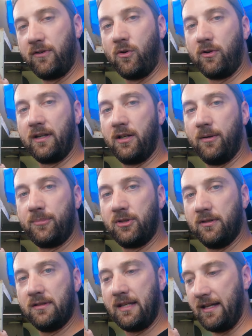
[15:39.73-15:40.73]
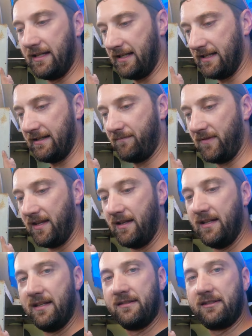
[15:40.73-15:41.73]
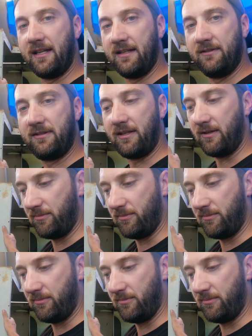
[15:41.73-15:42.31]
flooring options. Saves